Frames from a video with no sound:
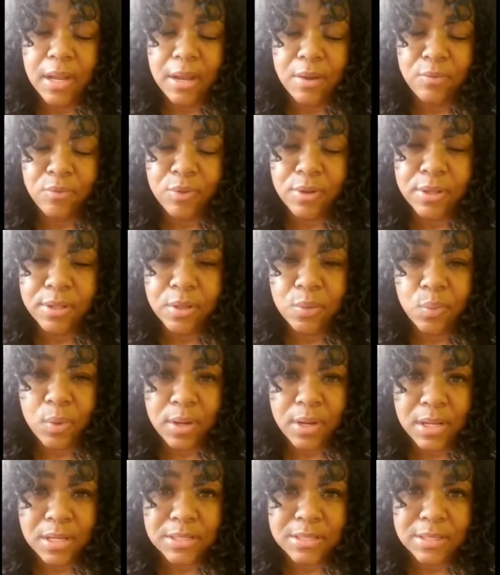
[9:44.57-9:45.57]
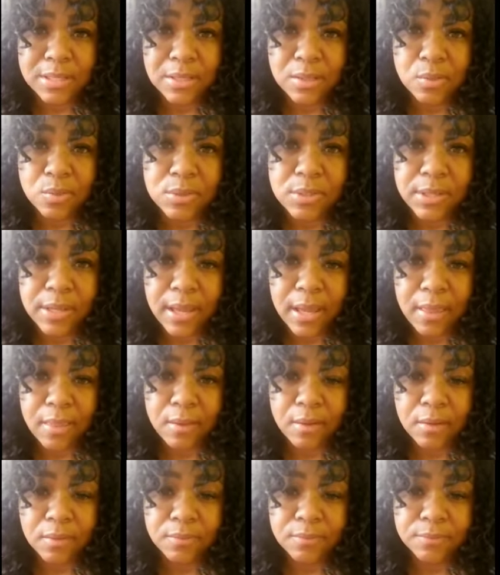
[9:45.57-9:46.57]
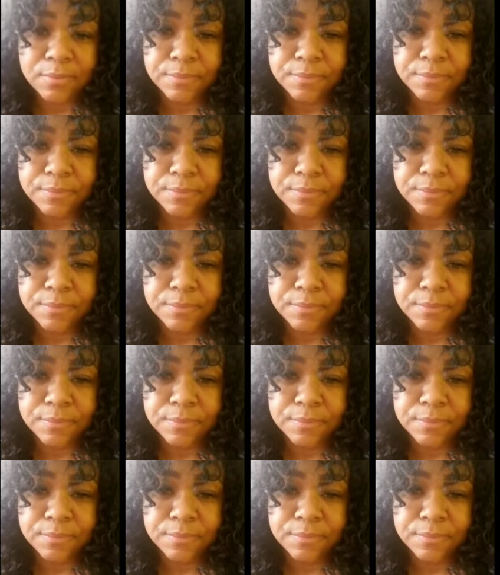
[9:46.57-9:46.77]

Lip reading: I really want us to heal together.